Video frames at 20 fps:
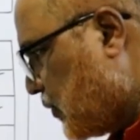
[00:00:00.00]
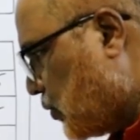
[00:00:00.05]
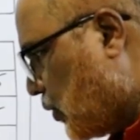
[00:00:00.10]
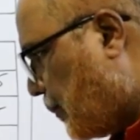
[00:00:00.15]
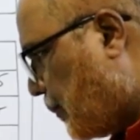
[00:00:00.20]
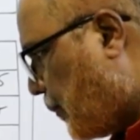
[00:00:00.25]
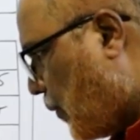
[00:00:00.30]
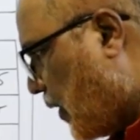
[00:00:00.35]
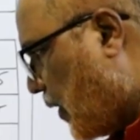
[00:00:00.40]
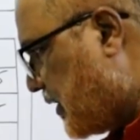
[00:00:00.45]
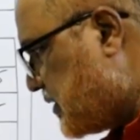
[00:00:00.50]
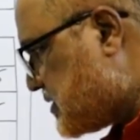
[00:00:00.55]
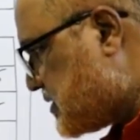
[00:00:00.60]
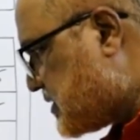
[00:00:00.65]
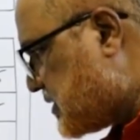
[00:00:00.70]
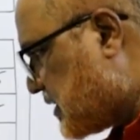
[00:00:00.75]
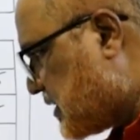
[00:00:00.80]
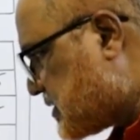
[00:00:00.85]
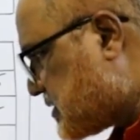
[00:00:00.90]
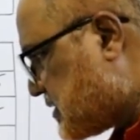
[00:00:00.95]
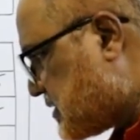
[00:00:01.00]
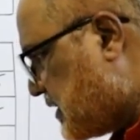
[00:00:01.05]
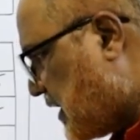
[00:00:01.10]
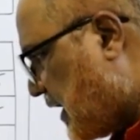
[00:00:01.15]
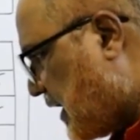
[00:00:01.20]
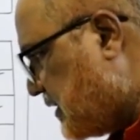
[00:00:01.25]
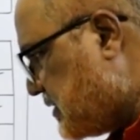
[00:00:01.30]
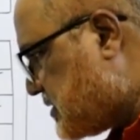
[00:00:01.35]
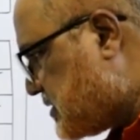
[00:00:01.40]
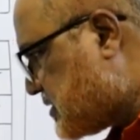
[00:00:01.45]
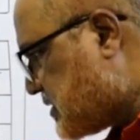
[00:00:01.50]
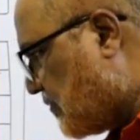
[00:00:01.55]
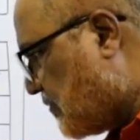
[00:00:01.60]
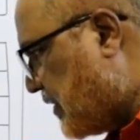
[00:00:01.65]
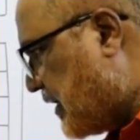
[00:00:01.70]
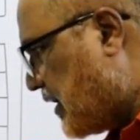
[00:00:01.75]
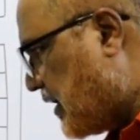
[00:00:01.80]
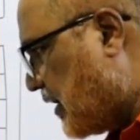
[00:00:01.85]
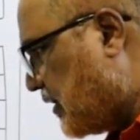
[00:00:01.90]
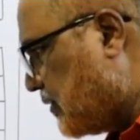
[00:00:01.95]
So
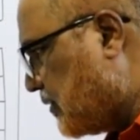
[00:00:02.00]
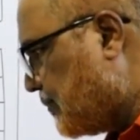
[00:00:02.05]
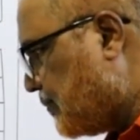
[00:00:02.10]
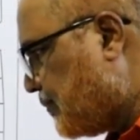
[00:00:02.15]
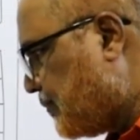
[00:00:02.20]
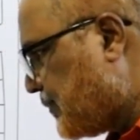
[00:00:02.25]
0.6979.